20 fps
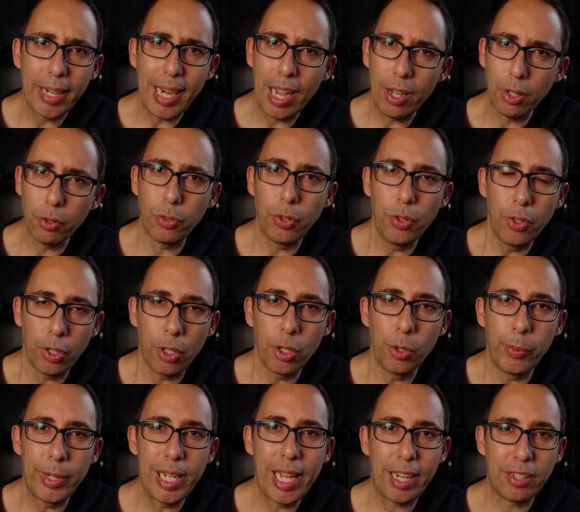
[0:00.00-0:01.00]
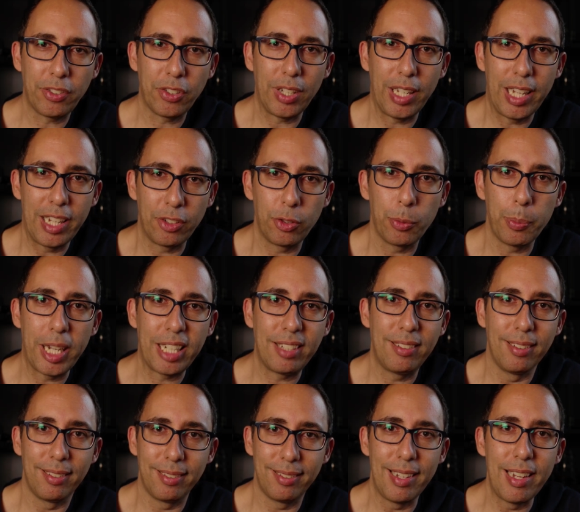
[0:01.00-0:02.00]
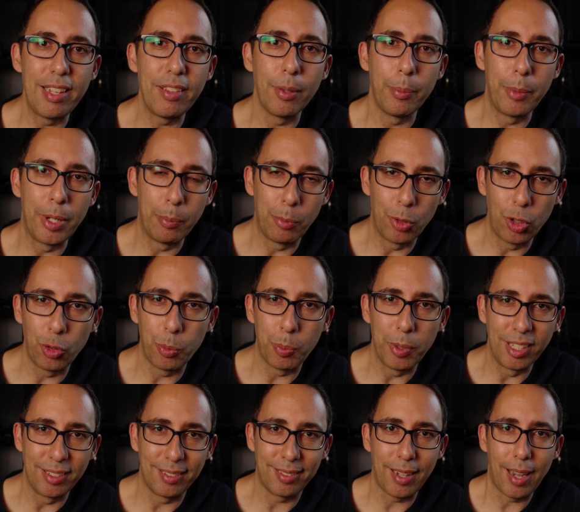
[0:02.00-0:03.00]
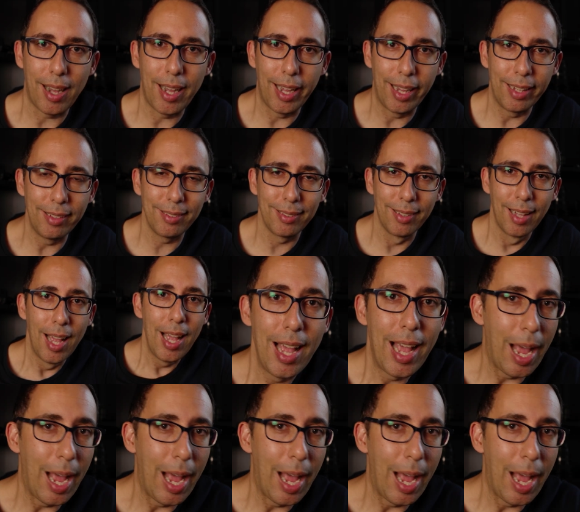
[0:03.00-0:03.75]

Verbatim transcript: but how soon can we actually expect to see them in Brisbane skies?